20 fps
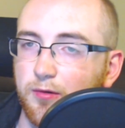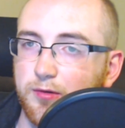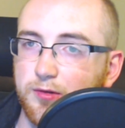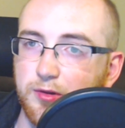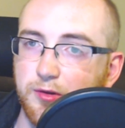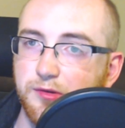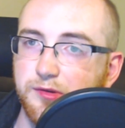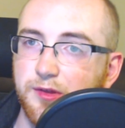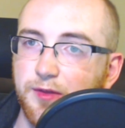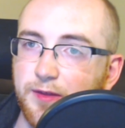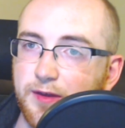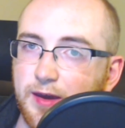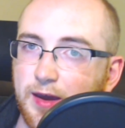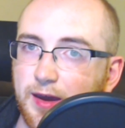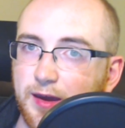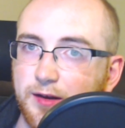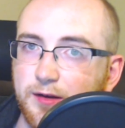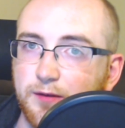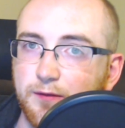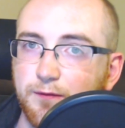close to the
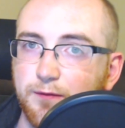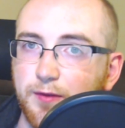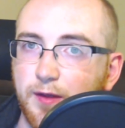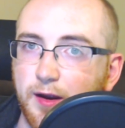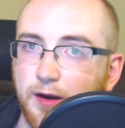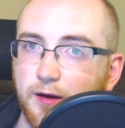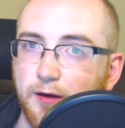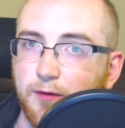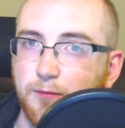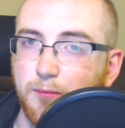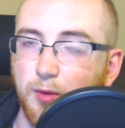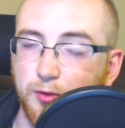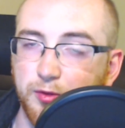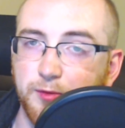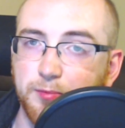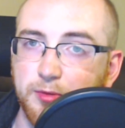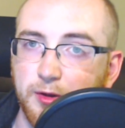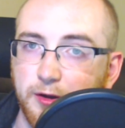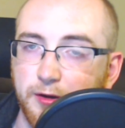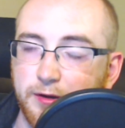end of their
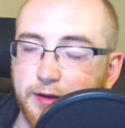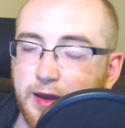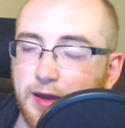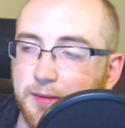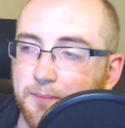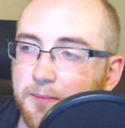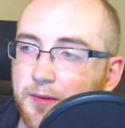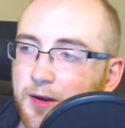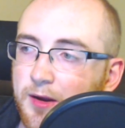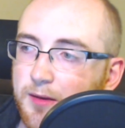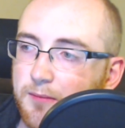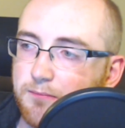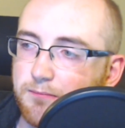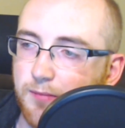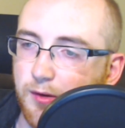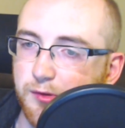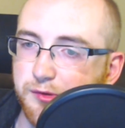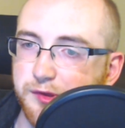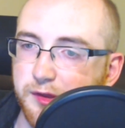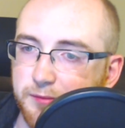multiplayer game,
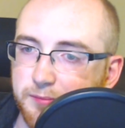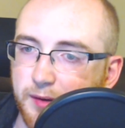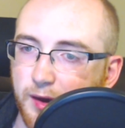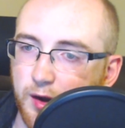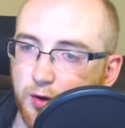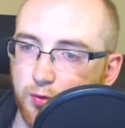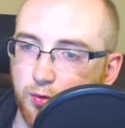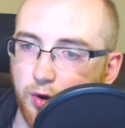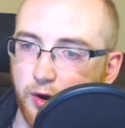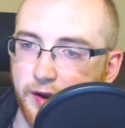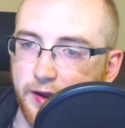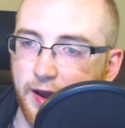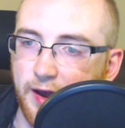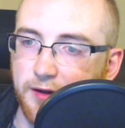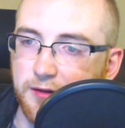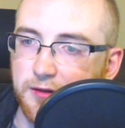mostly Battle Royale.